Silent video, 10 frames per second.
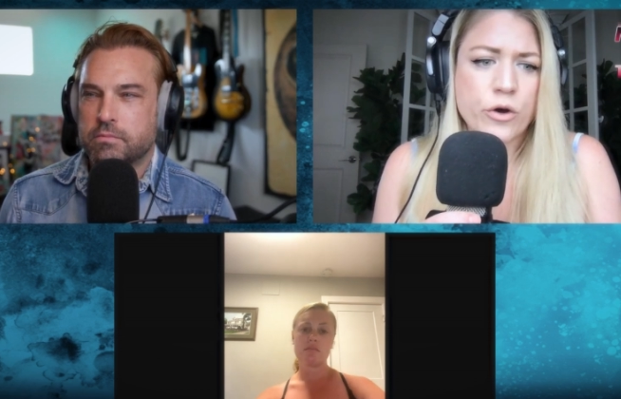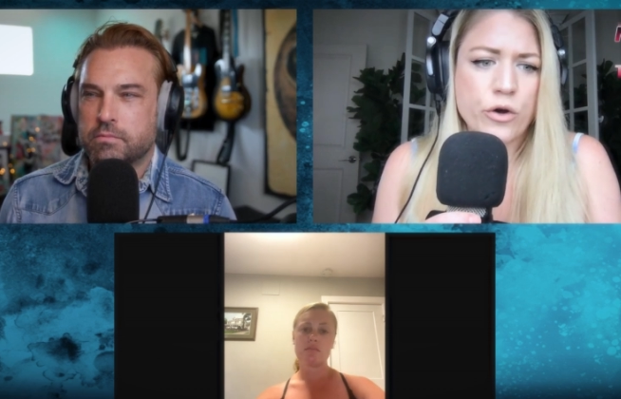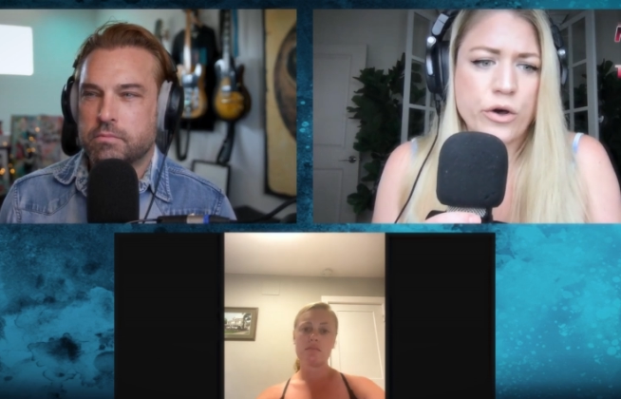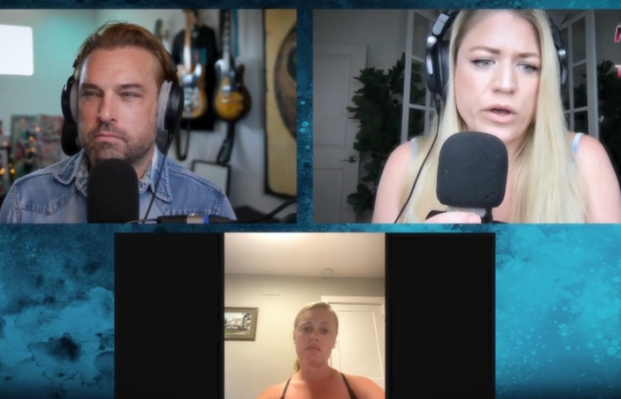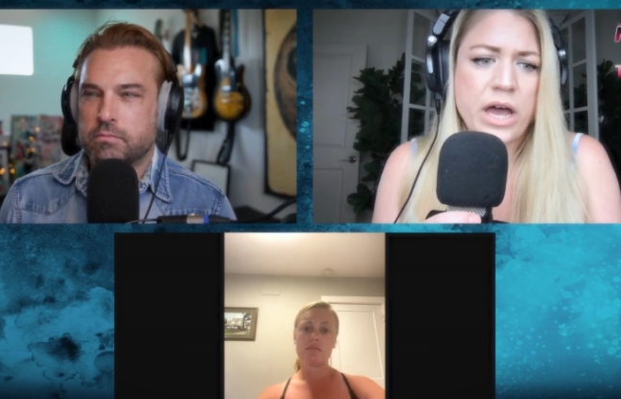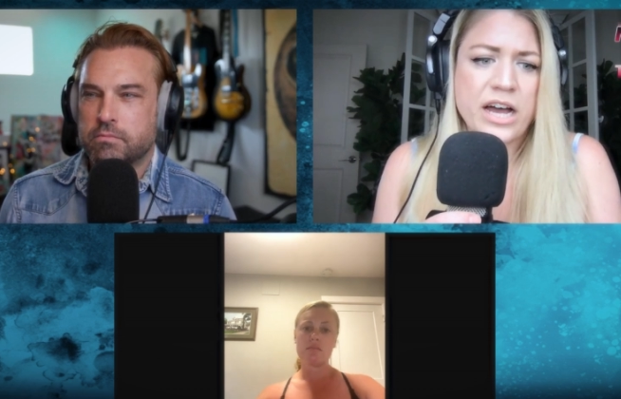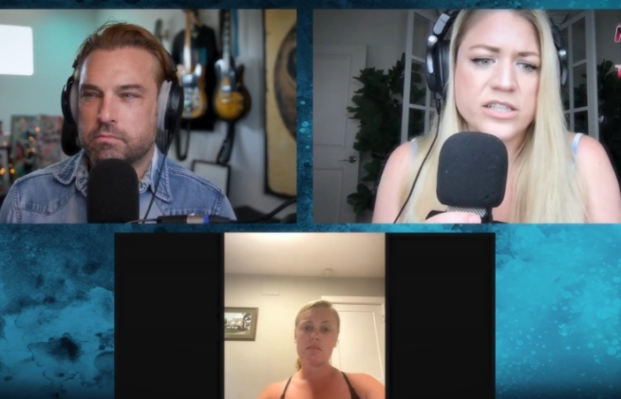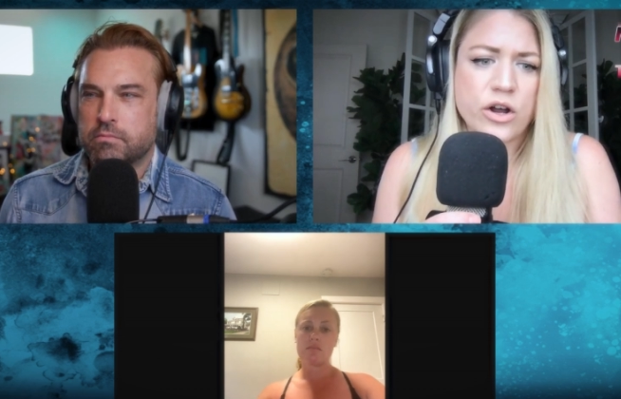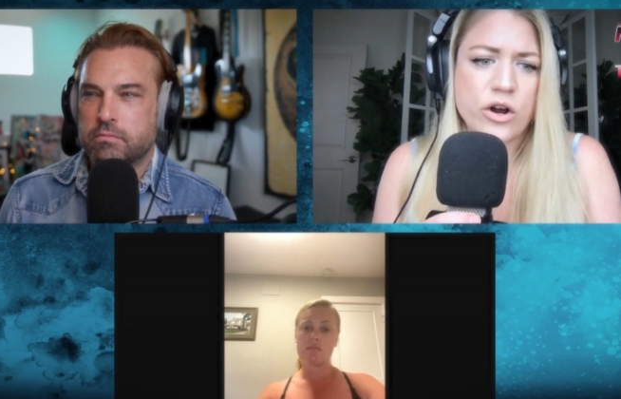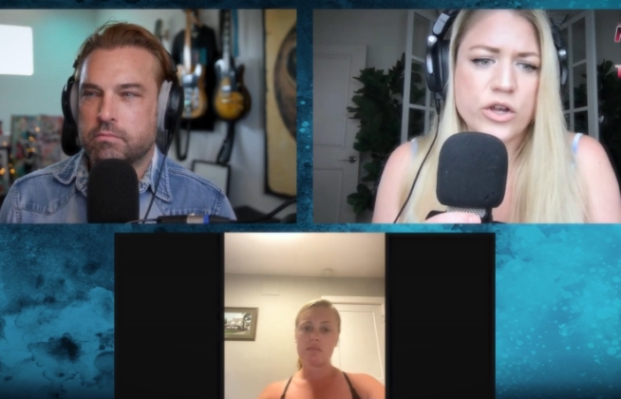Speaker 1: Girl
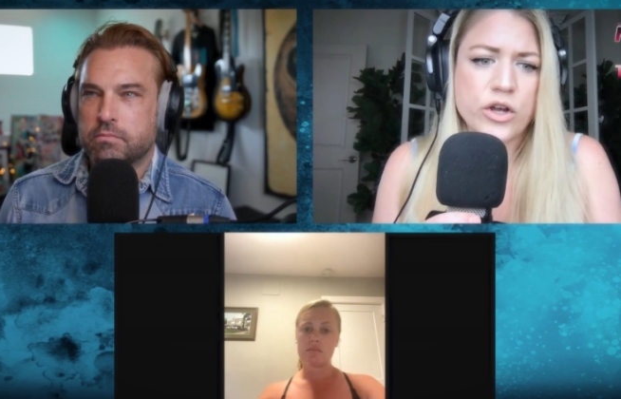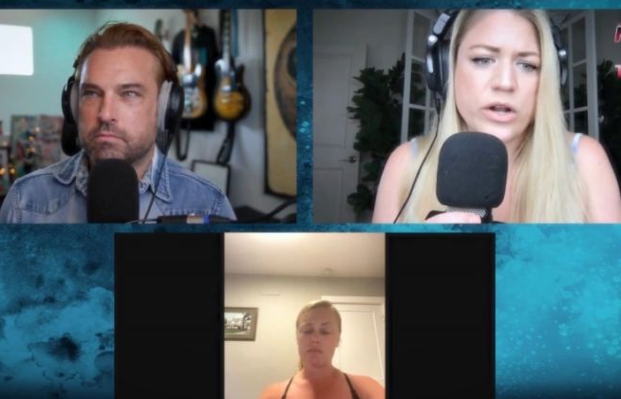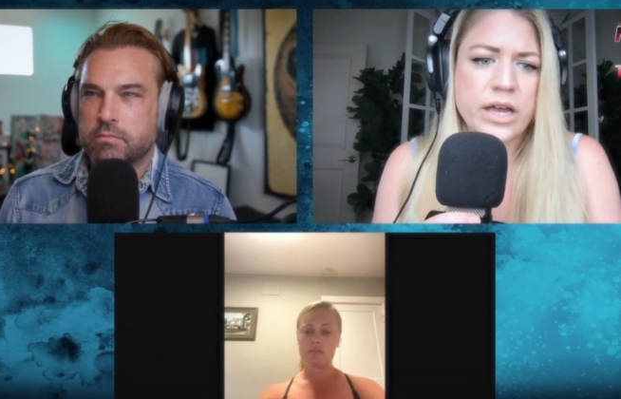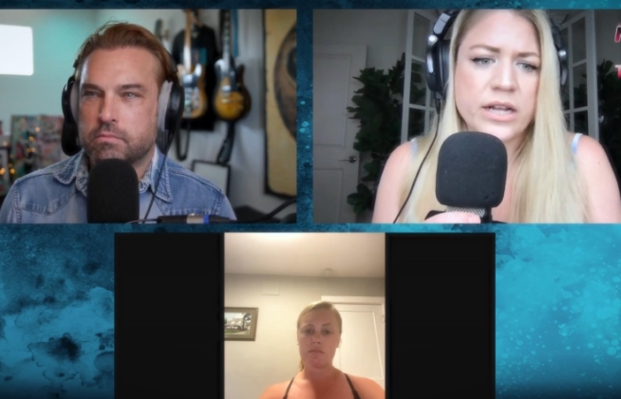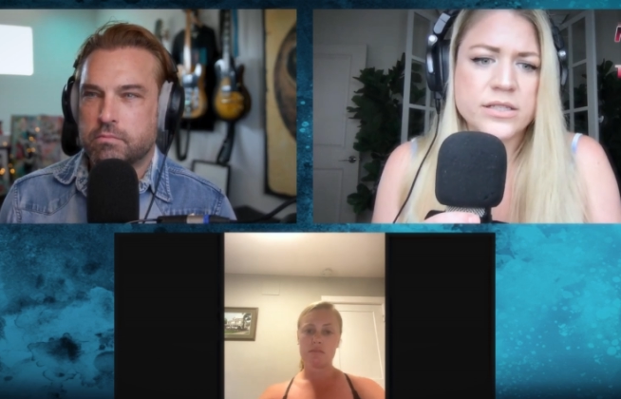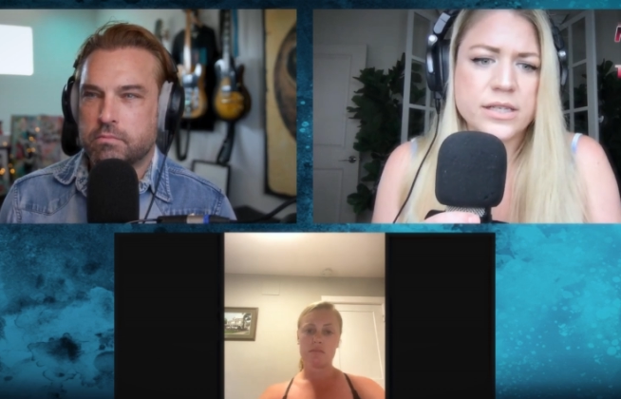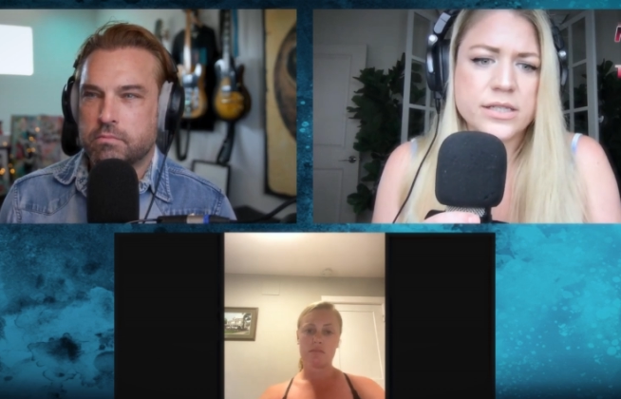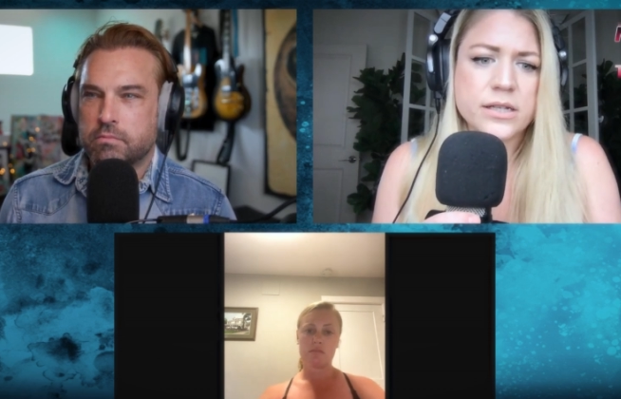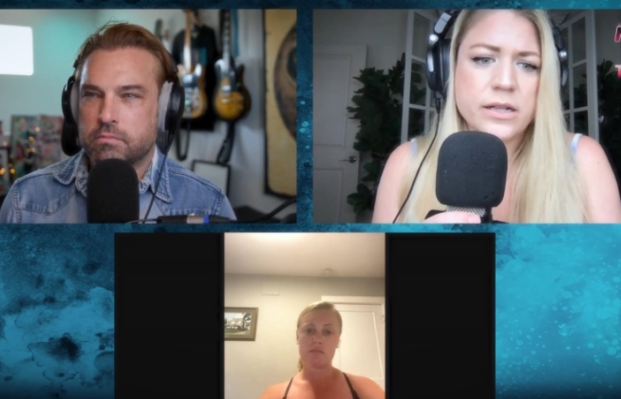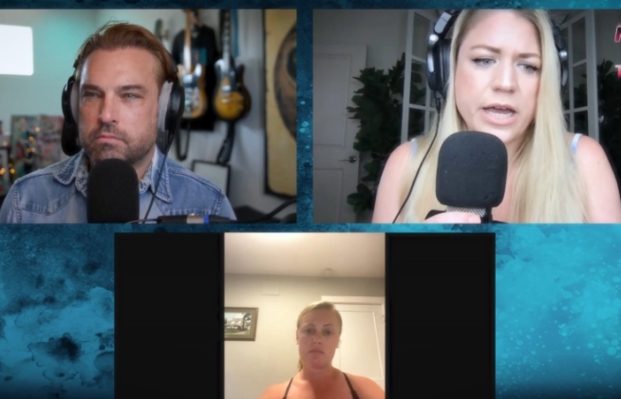has argued against
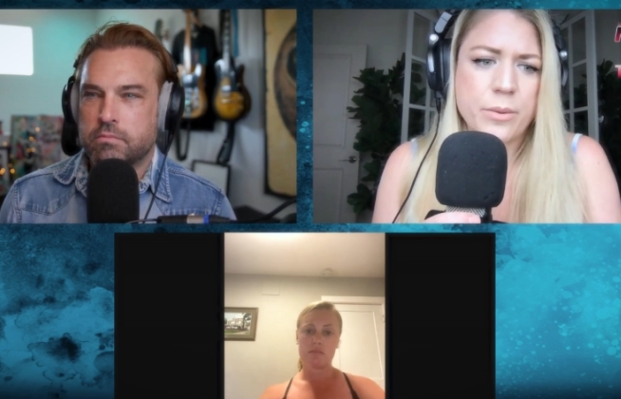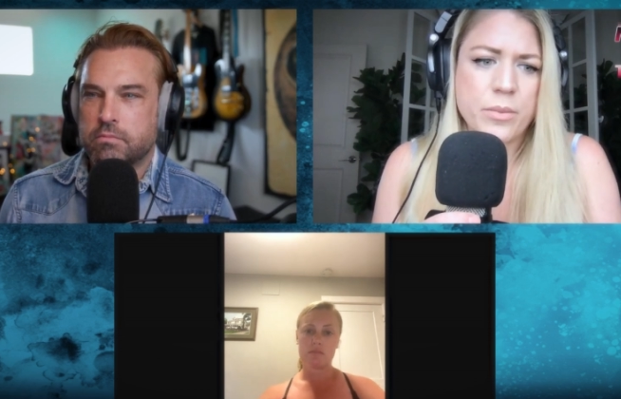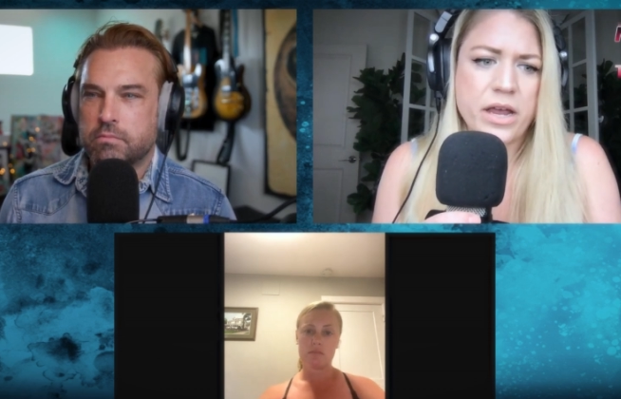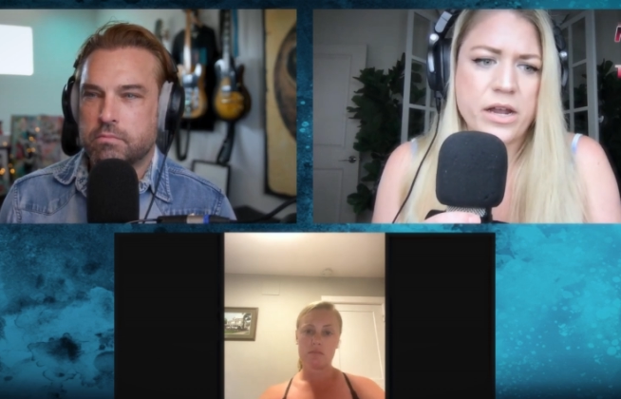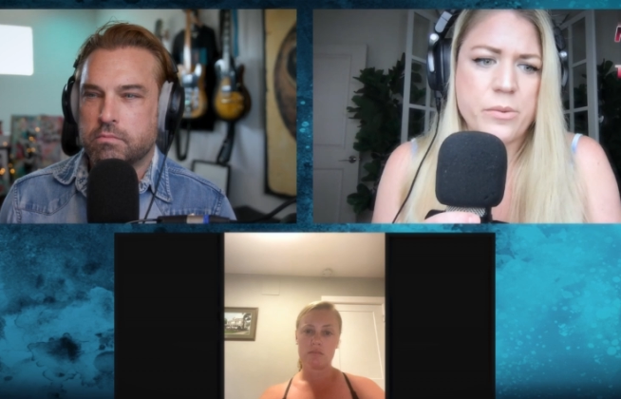this claim in